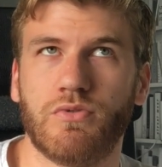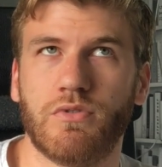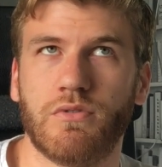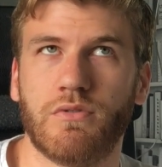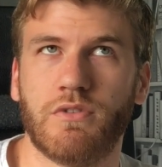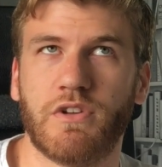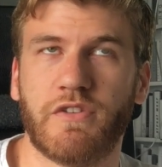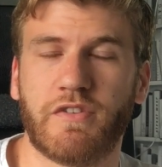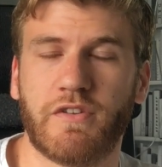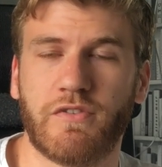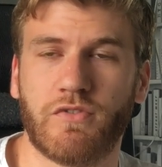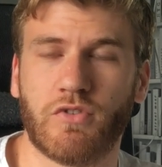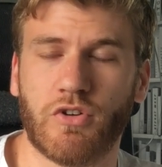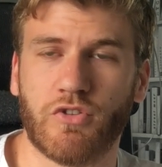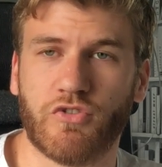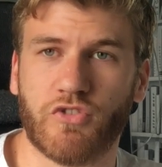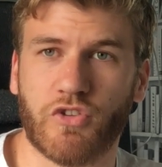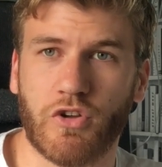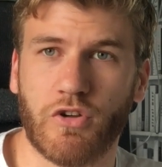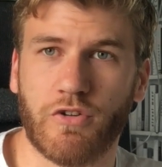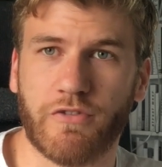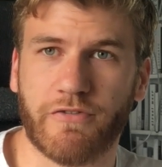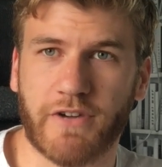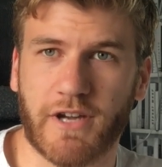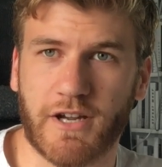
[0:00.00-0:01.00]
if you've got
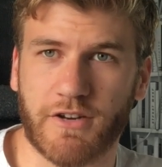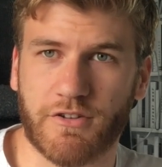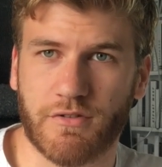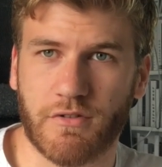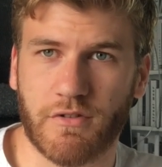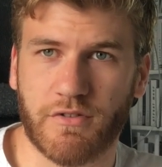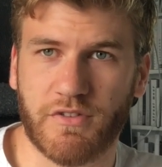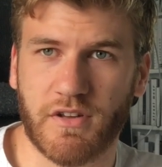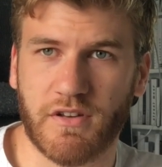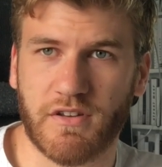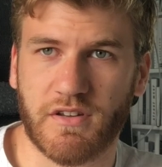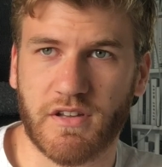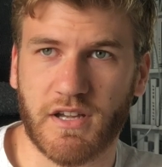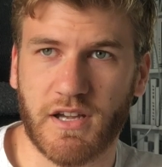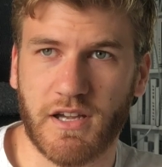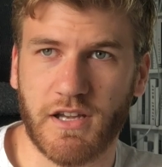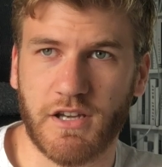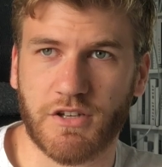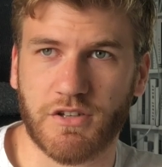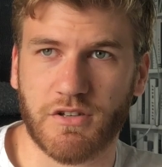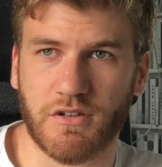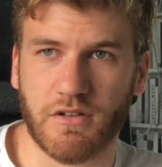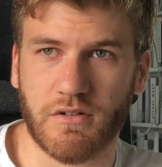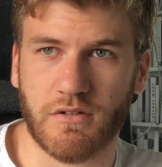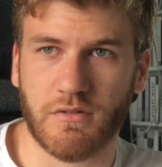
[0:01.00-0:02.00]
two-factor
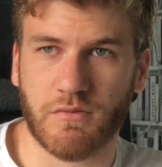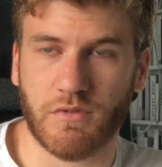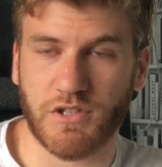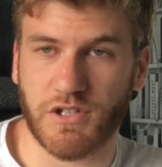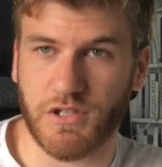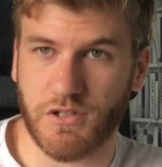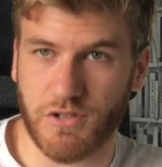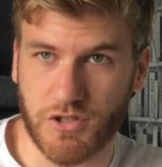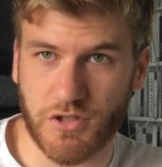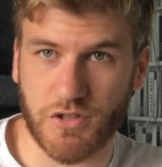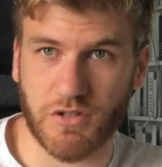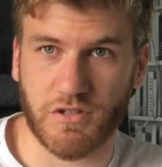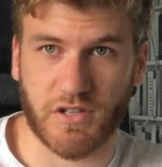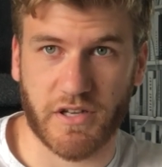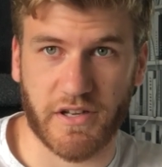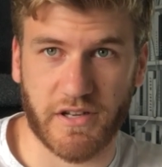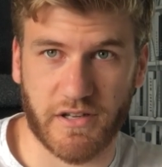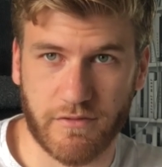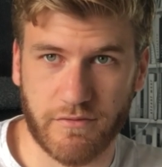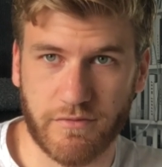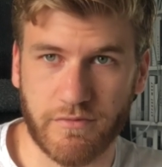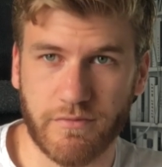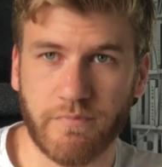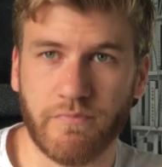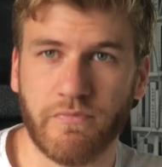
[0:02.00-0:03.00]
authentication, which you should have,
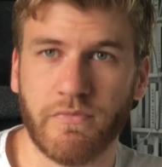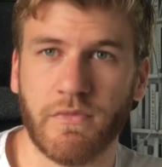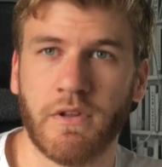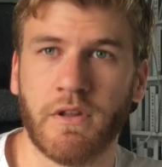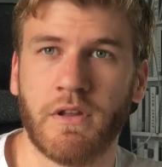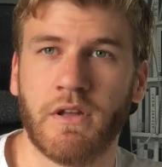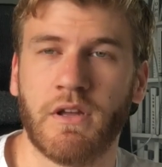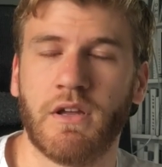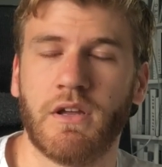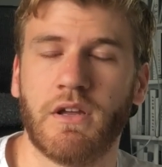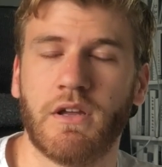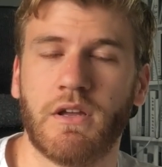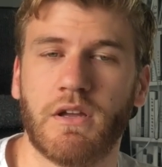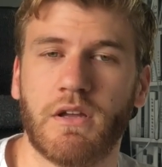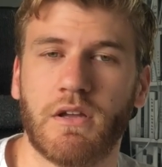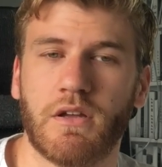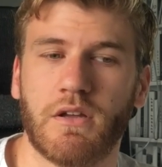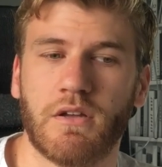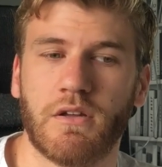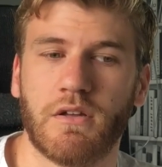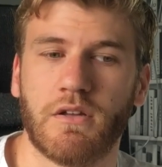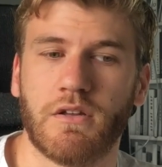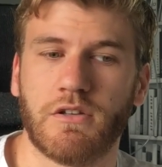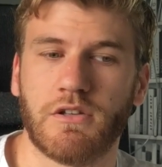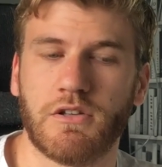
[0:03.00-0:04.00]

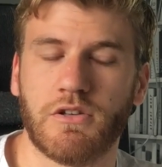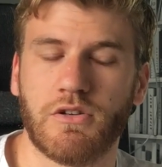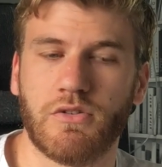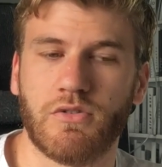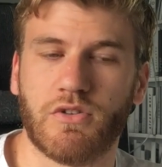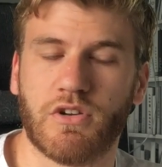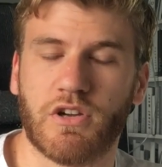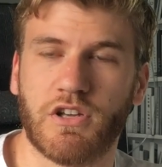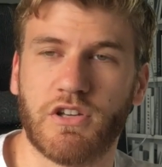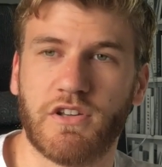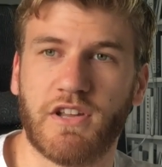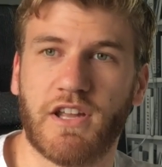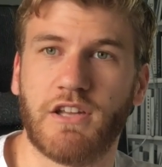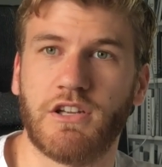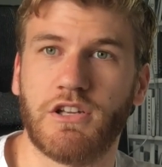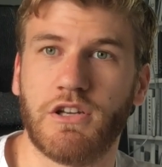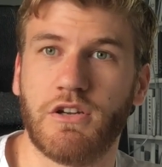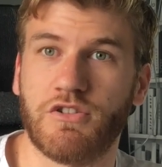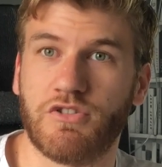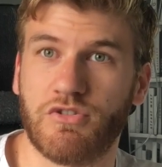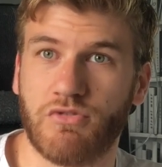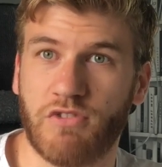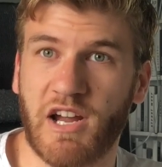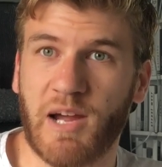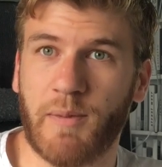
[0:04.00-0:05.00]
you can then
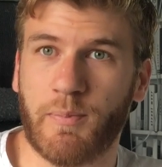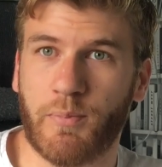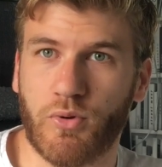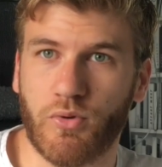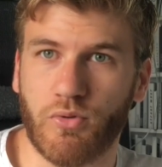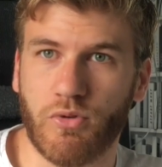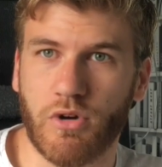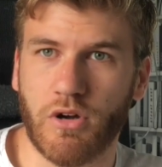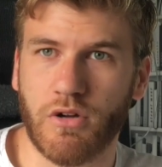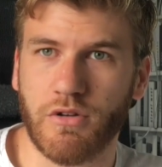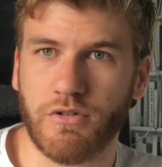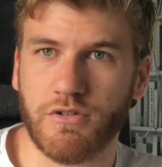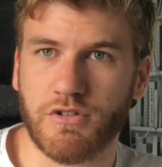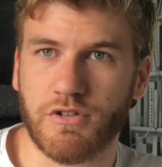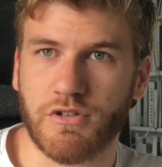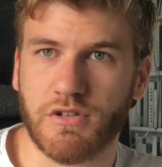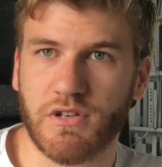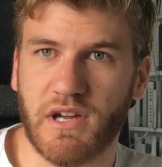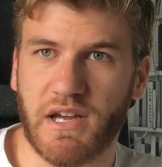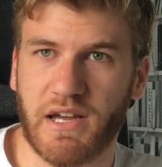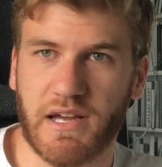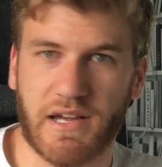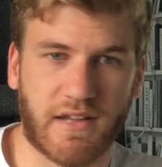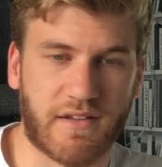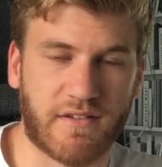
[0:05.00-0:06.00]
use your Apple Watch
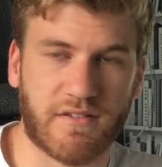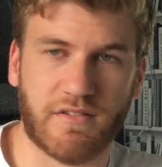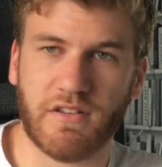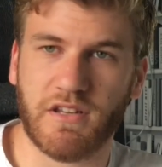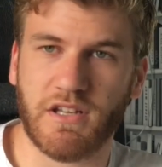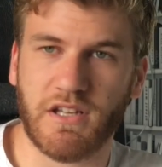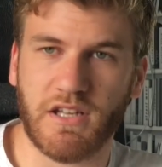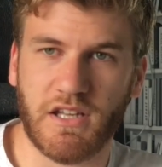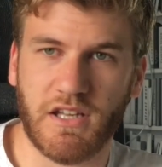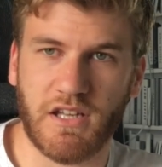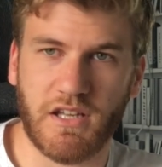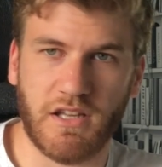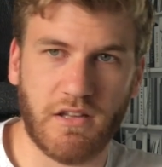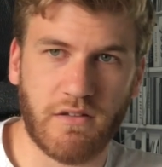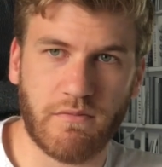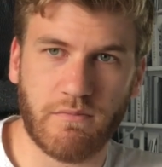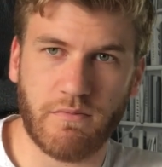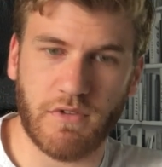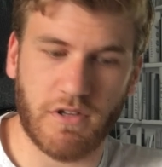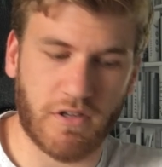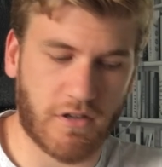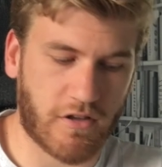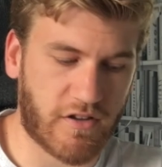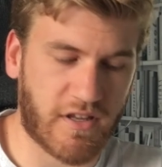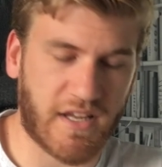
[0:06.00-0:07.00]
as the
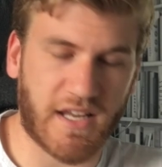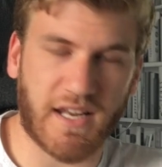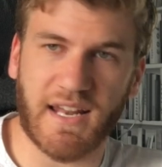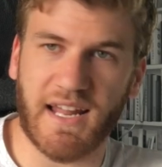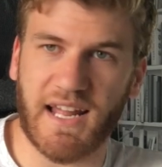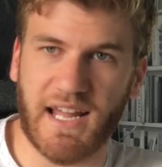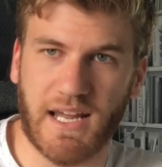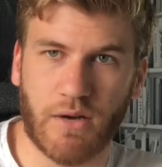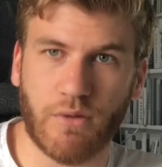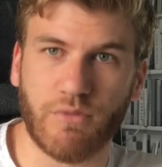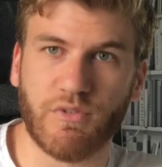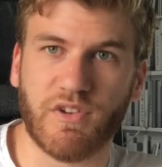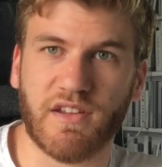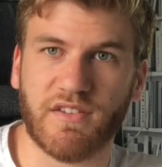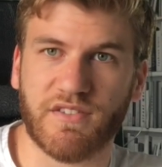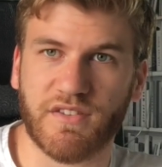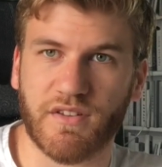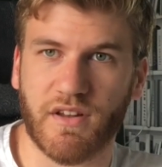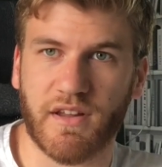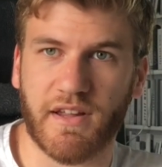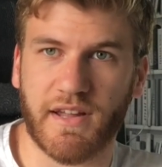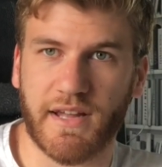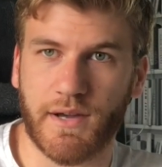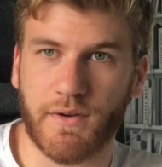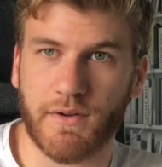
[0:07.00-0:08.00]
allow,
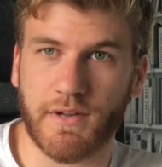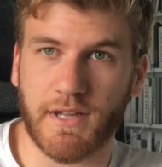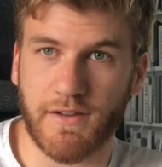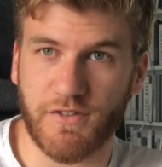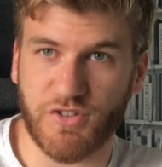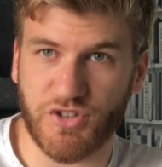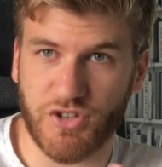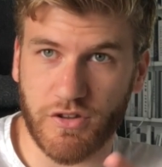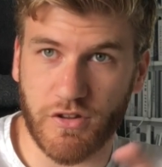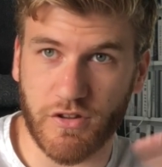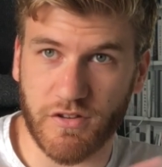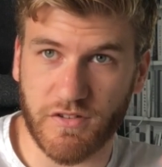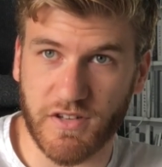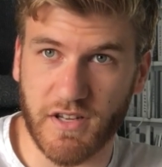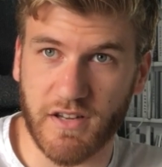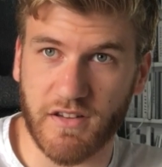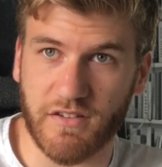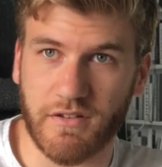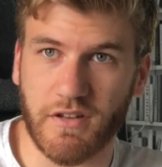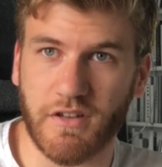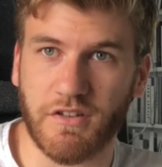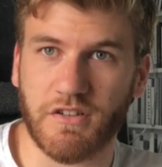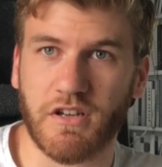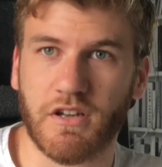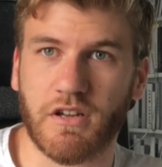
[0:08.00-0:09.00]
disallow, gives you the
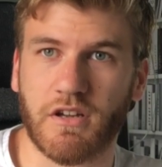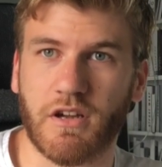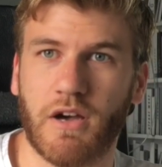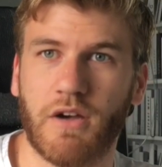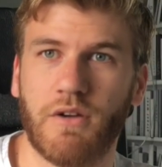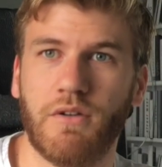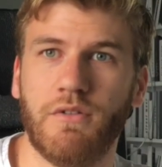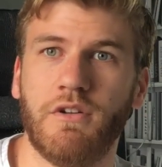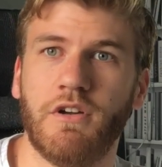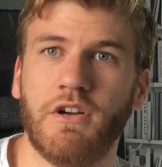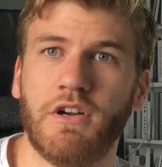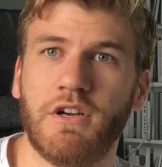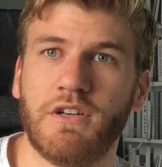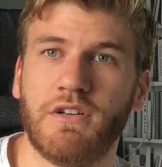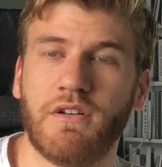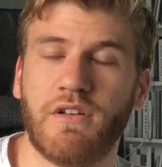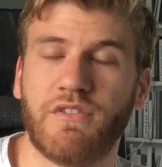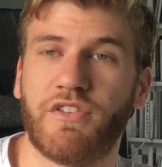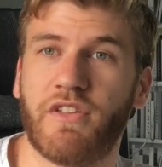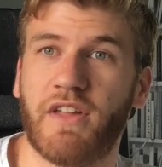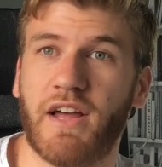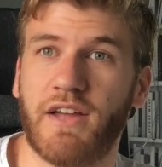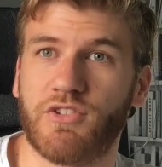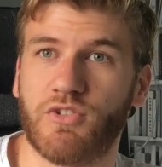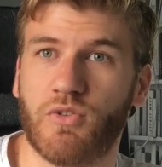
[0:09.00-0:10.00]
6-digit code. So
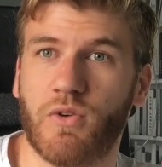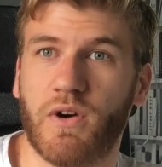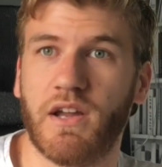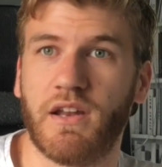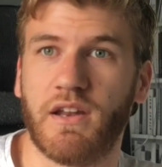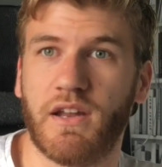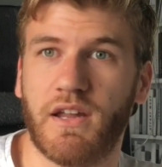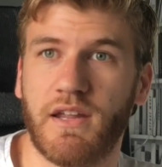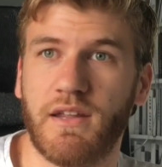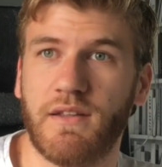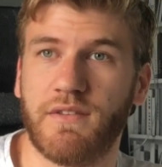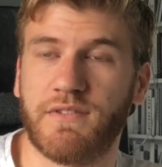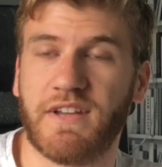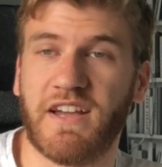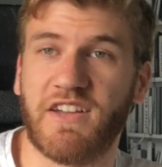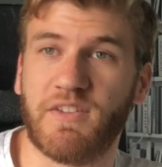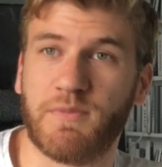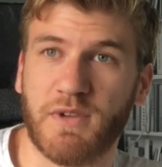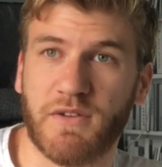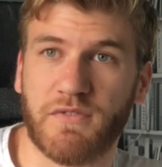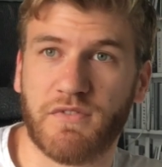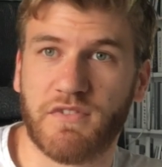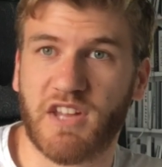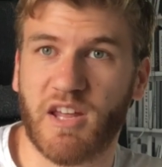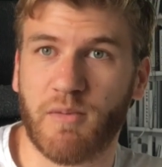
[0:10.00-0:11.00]
that's quite neat. Saves me
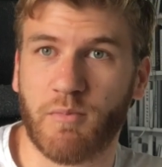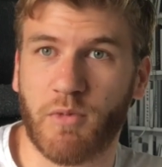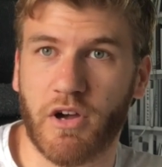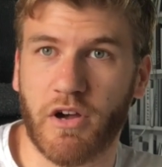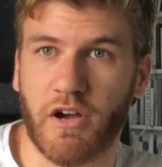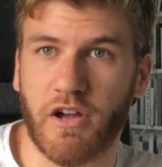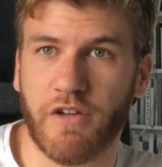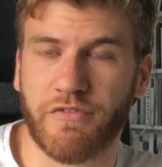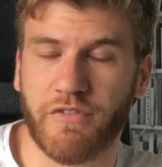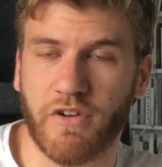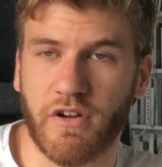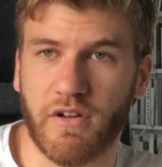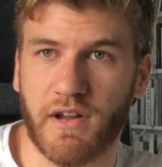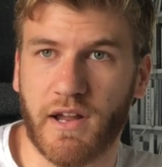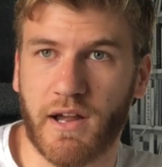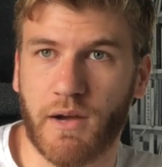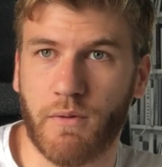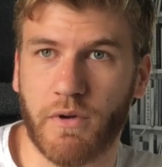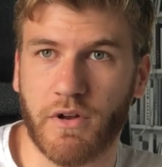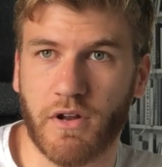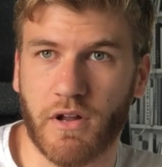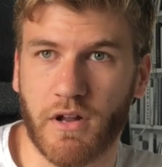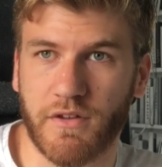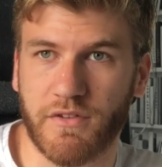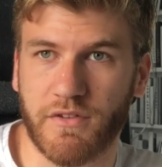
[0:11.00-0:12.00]
having to get my iPhone out when I